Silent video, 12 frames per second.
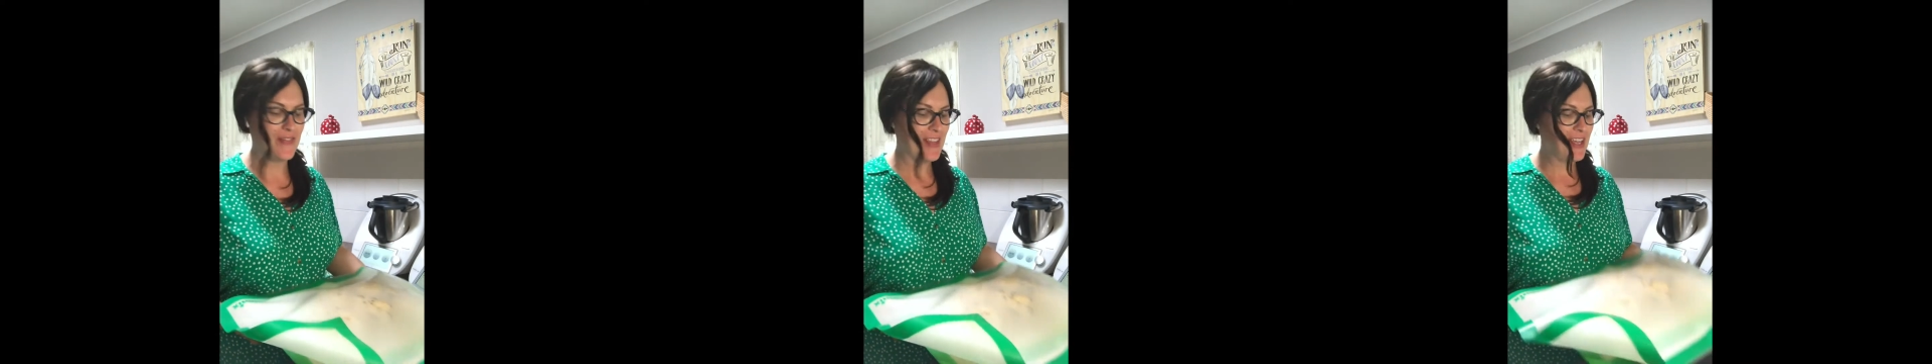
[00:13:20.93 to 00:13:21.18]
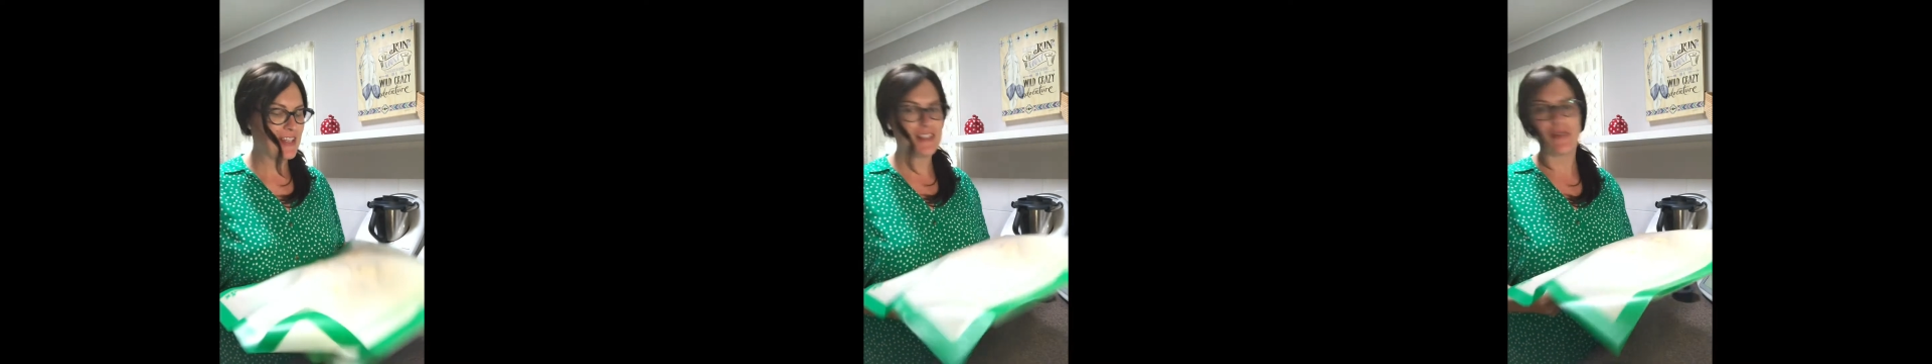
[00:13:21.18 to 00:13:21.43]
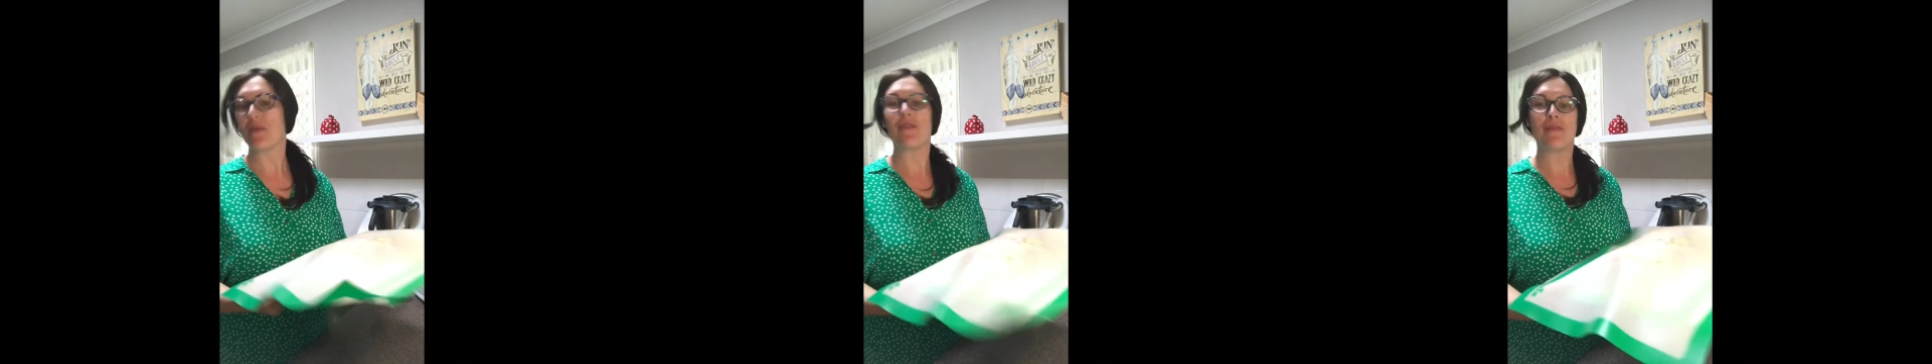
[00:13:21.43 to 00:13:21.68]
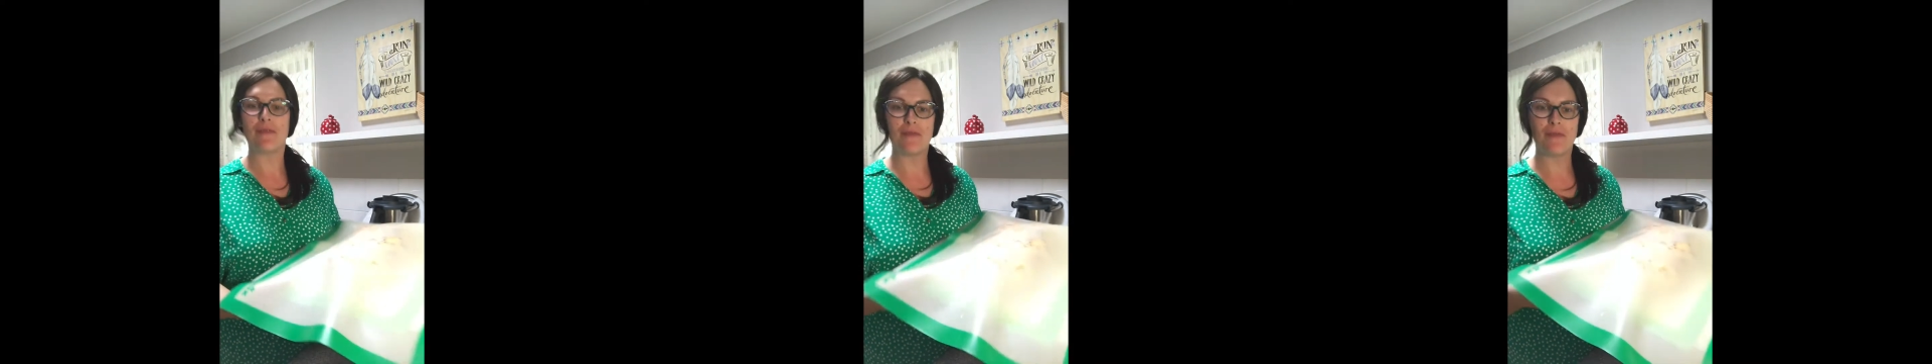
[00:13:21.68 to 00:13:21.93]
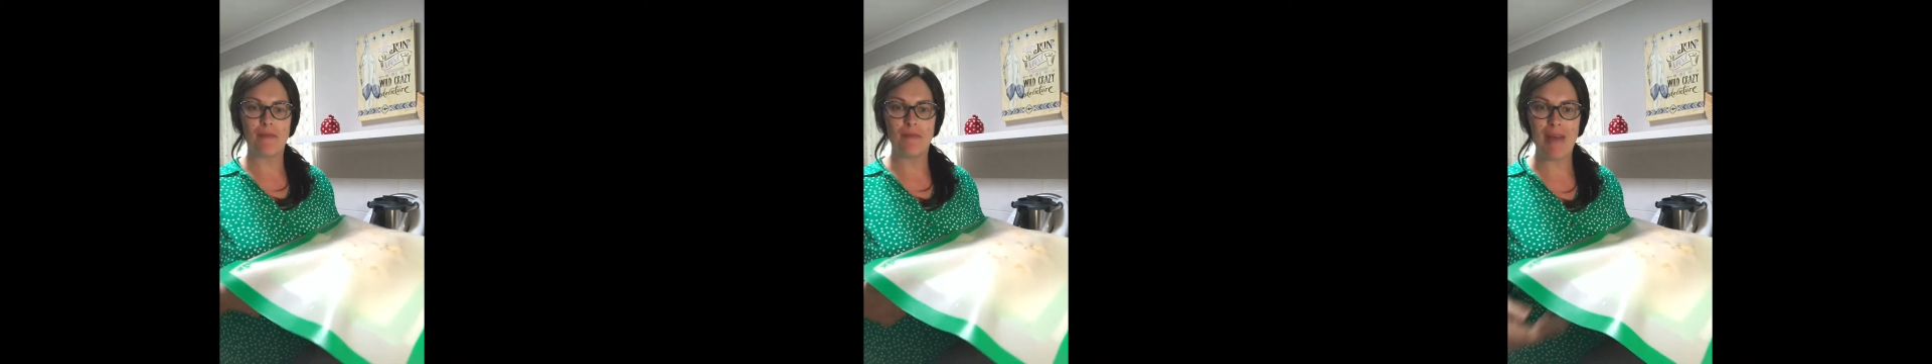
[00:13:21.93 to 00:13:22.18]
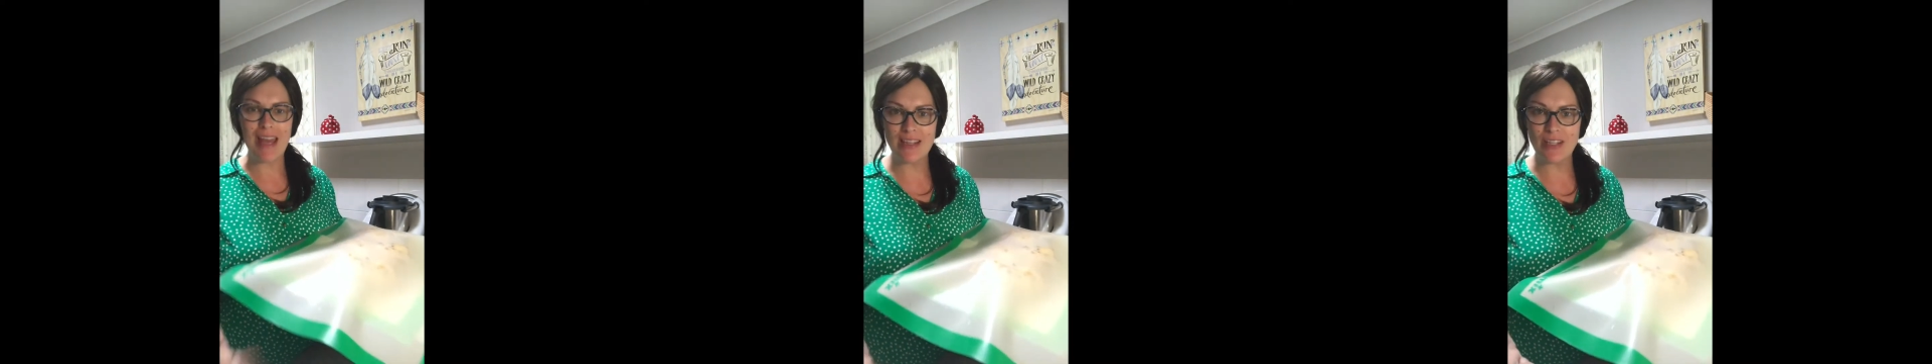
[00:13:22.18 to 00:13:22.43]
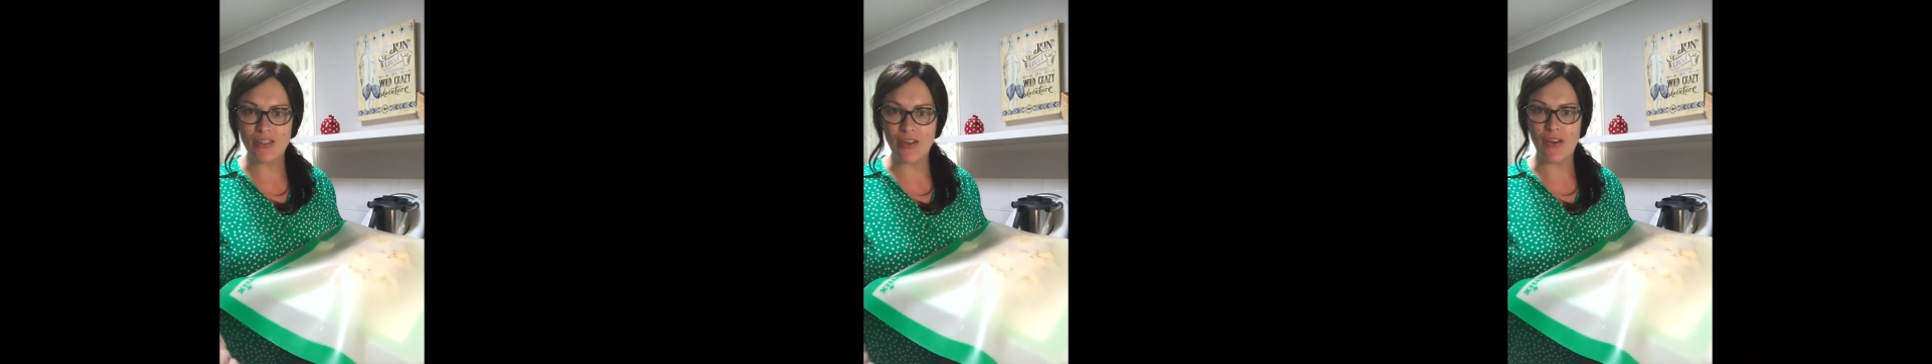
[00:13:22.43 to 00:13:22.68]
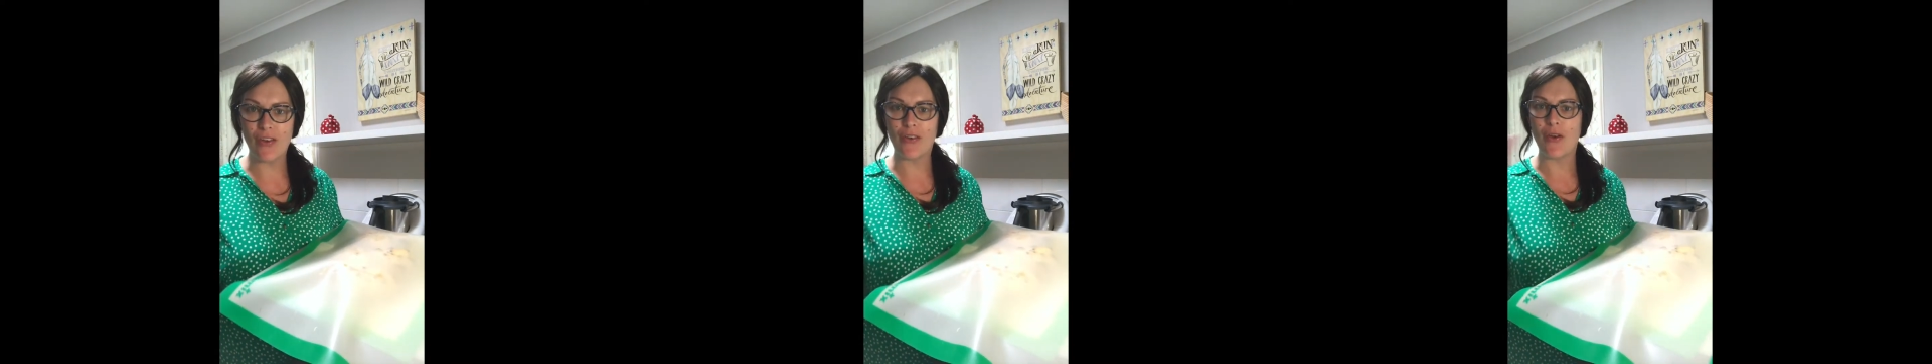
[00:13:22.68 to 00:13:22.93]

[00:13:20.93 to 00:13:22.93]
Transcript: So we've made the dough,